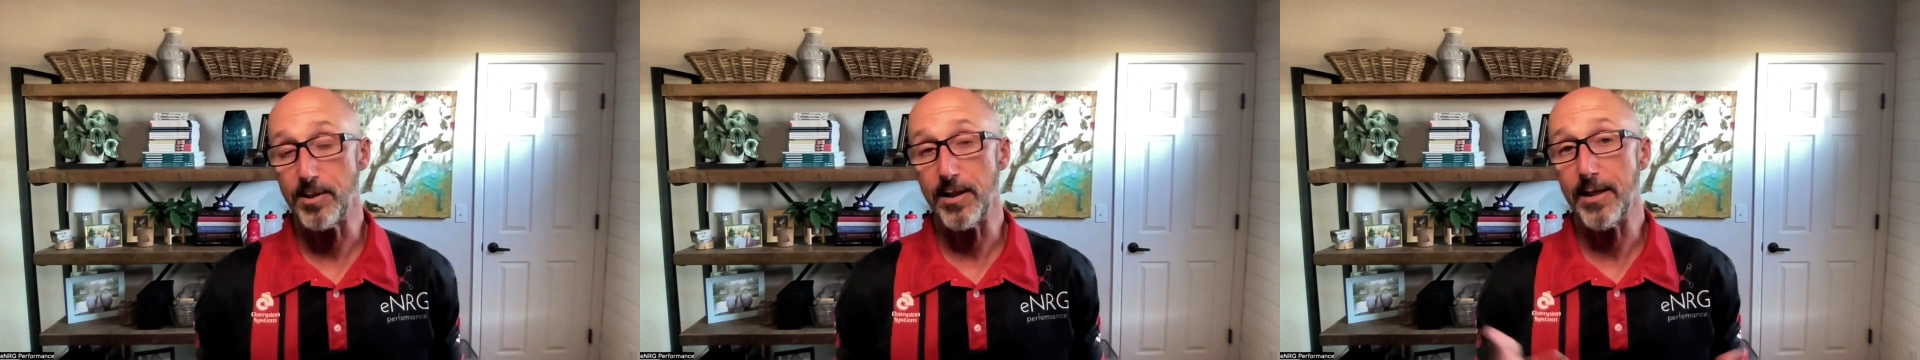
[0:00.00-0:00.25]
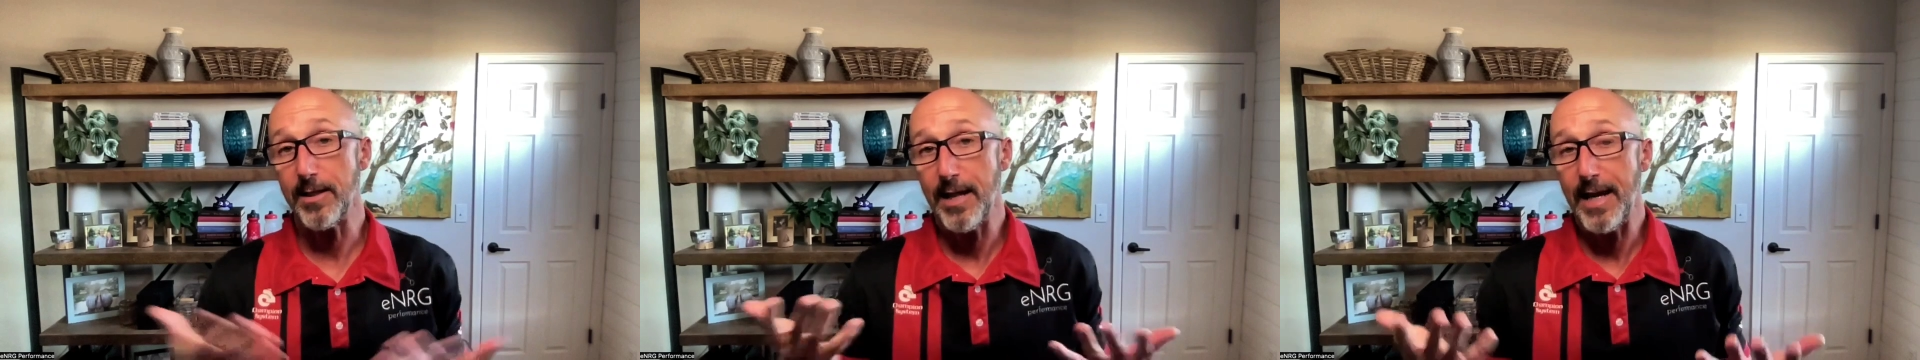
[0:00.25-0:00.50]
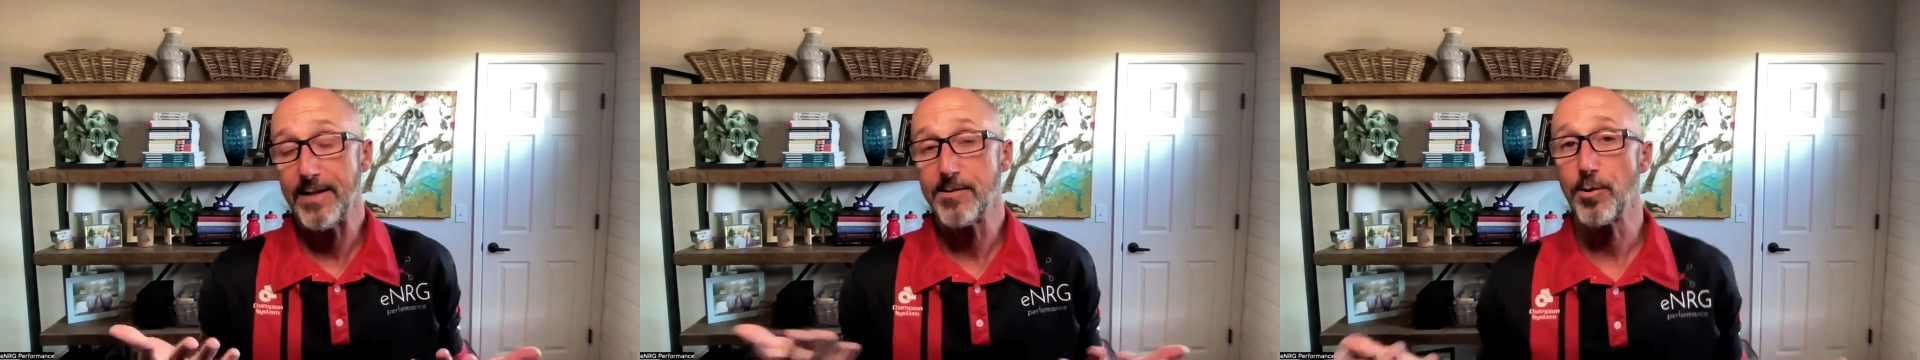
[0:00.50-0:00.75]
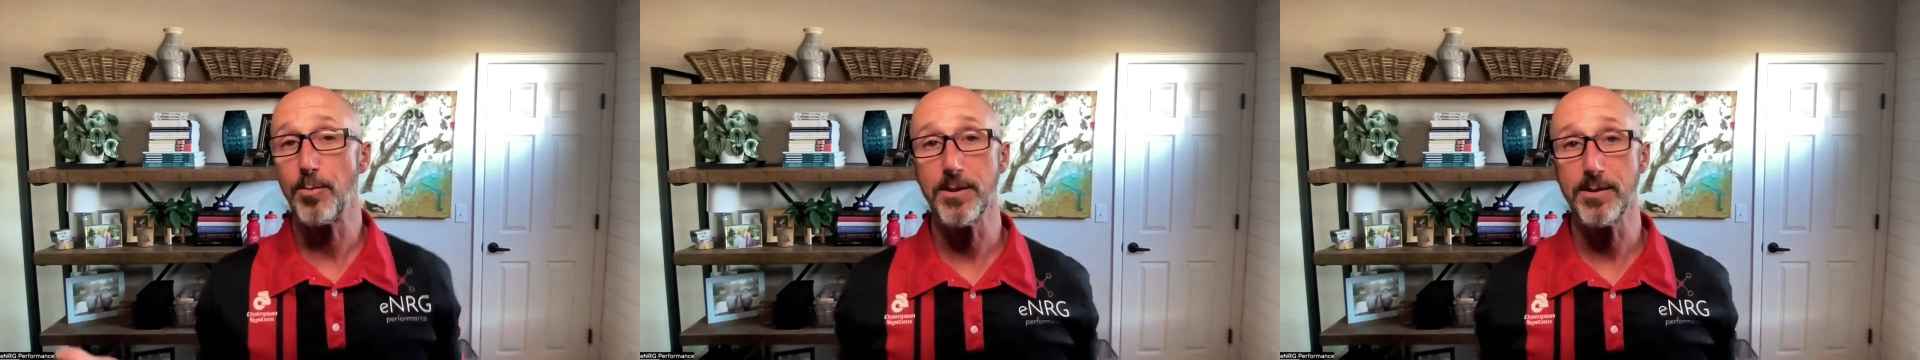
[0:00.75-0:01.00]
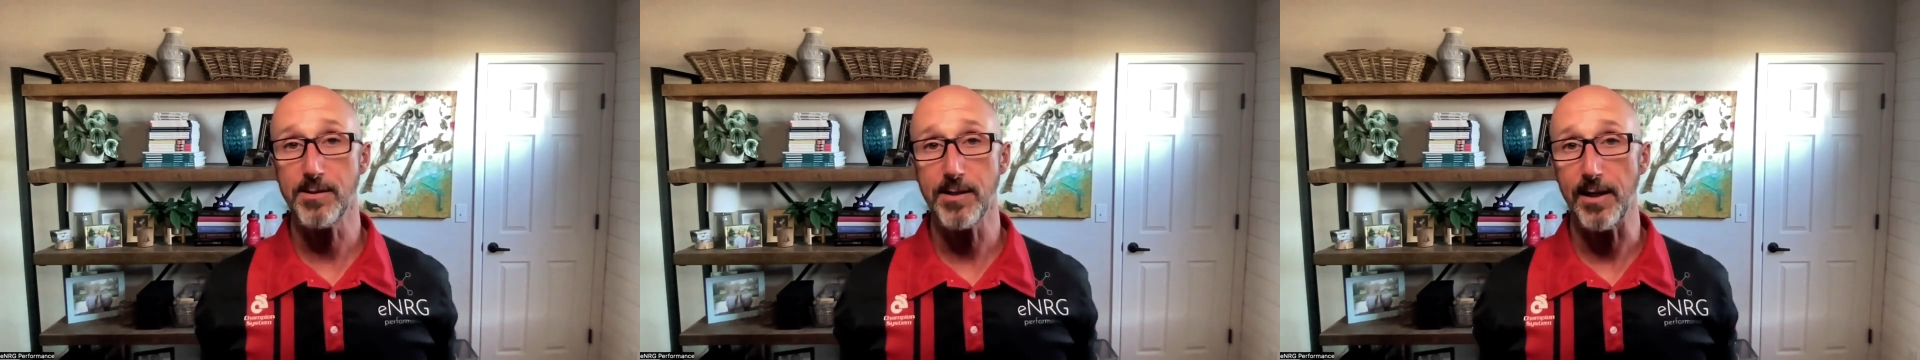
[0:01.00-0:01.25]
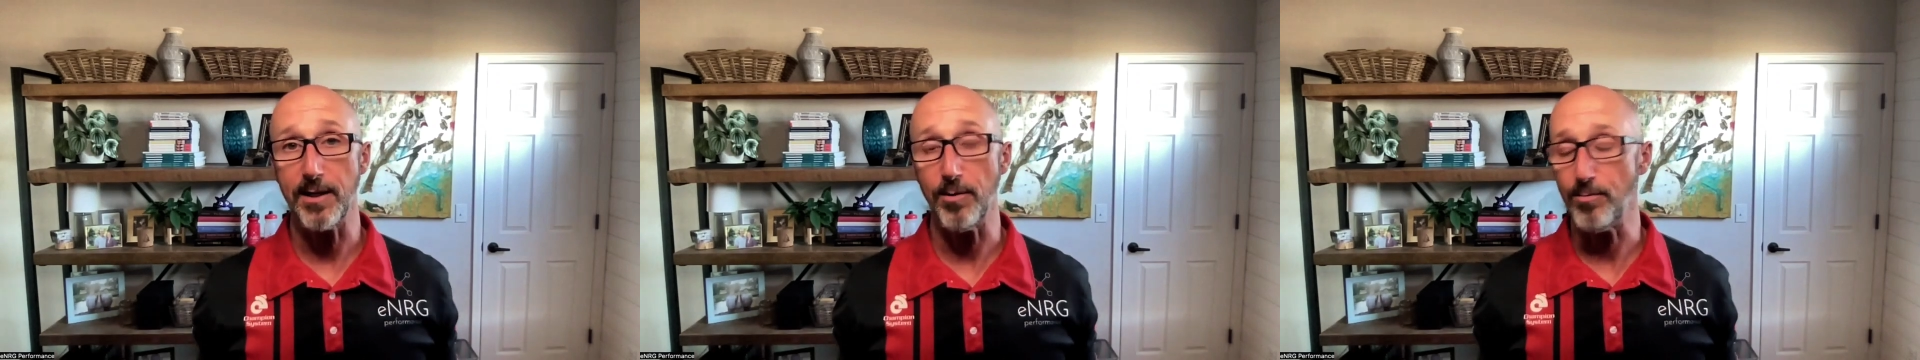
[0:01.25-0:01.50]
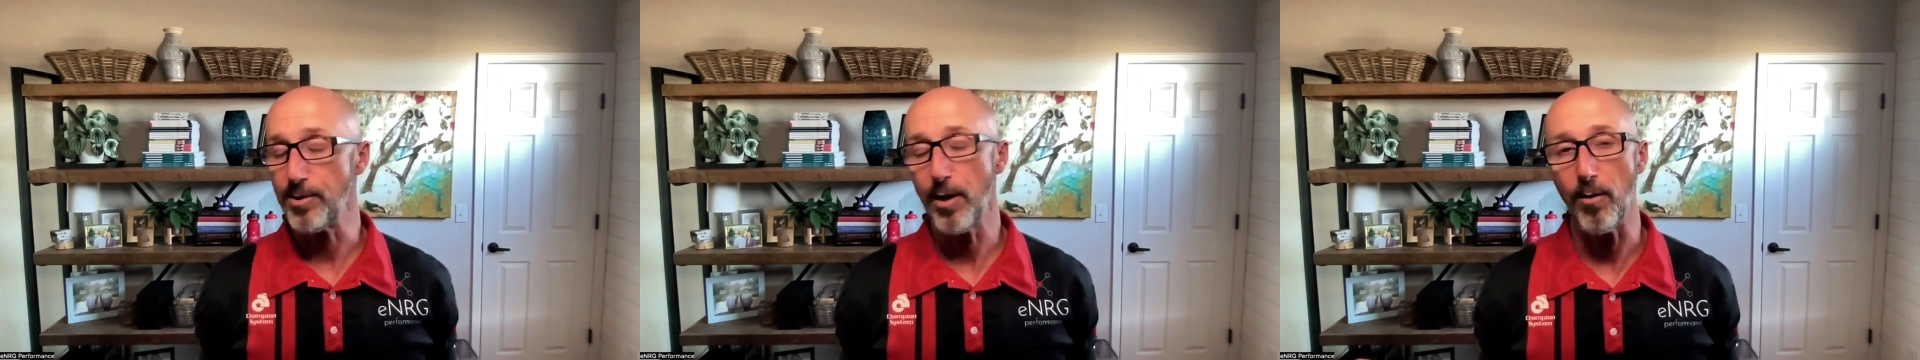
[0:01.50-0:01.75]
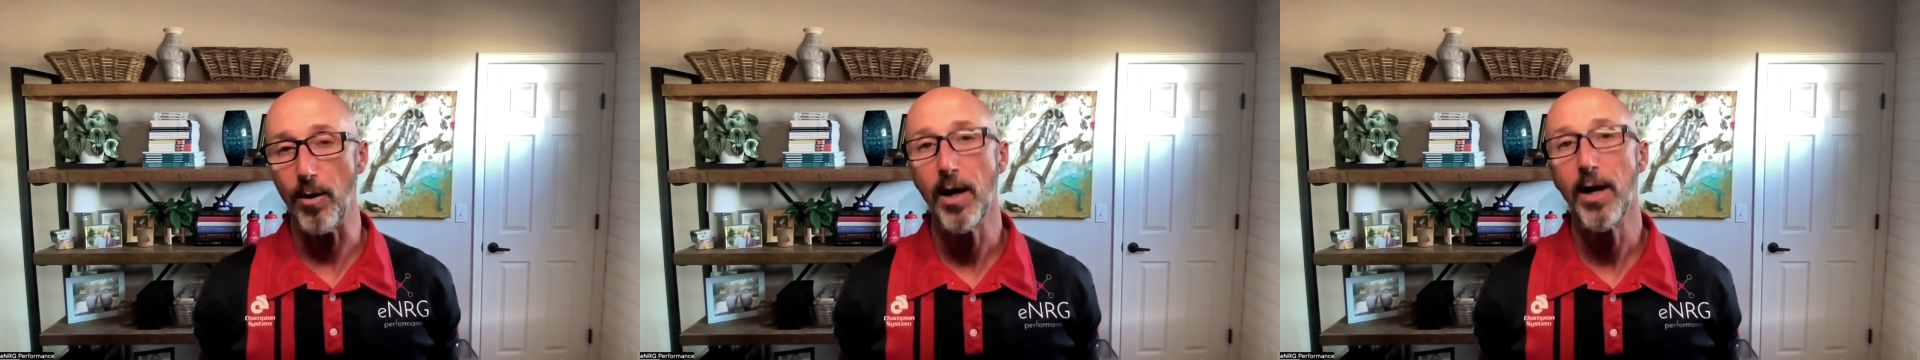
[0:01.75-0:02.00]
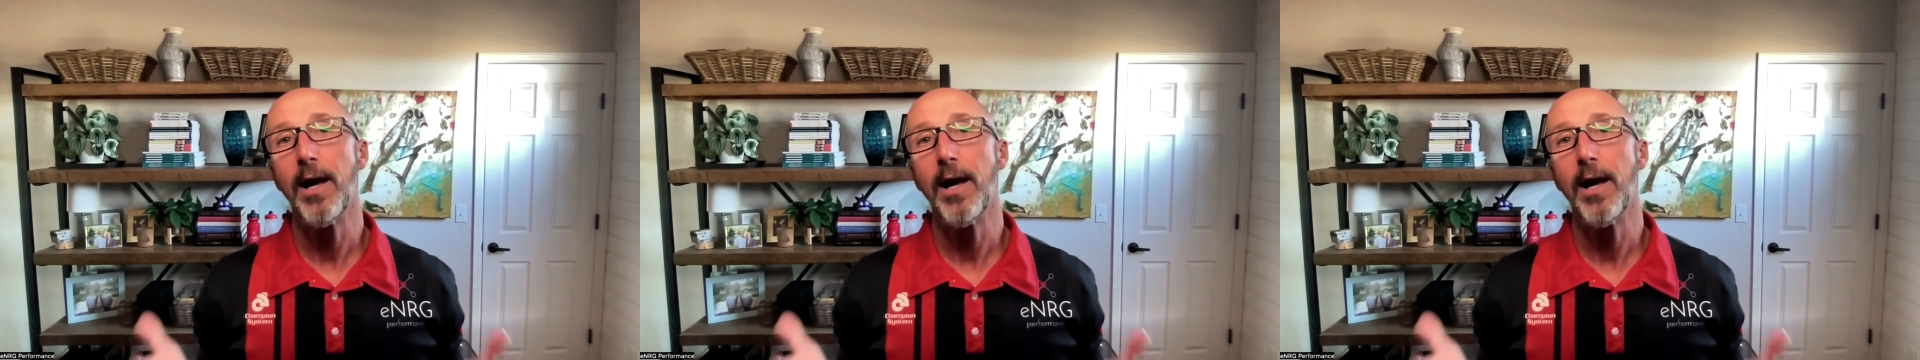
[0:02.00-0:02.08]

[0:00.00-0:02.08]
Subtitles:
to enhance your business IQ. Don't